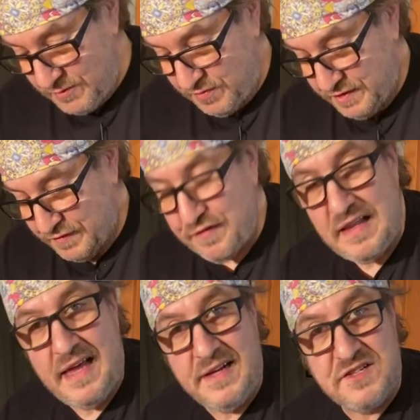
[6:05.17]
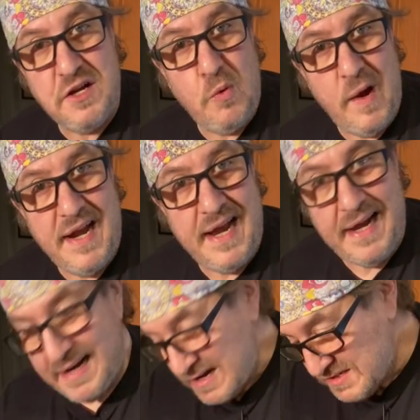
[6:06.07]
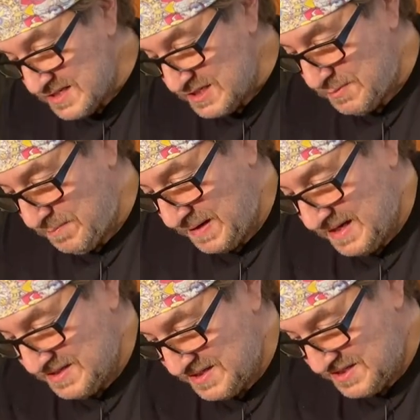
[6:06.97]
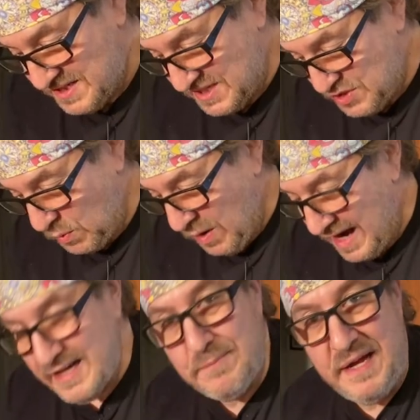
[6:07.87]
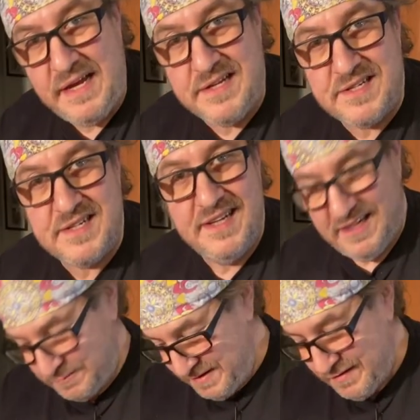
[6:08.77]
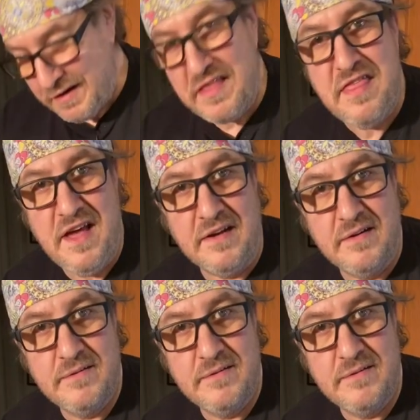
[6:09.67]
the fillet is going to weigh 8 ounces, but because it's such a wide piece, it'll be very thin.